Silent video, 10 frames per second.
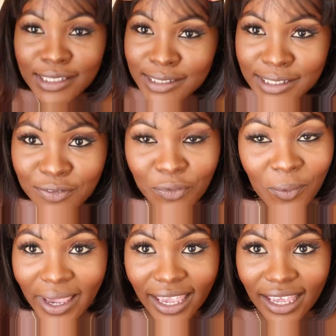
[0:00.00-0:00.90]
stiff
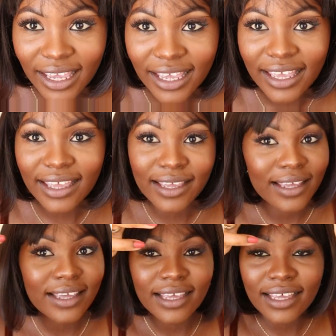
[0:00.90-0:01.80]
wear.
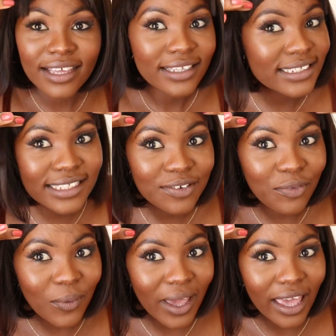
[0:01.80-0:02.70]

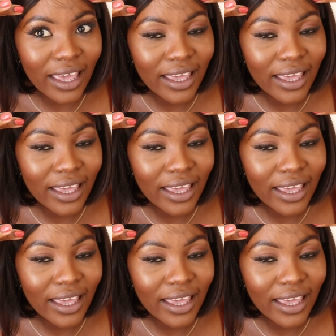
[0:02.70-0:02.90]
Stiff wear.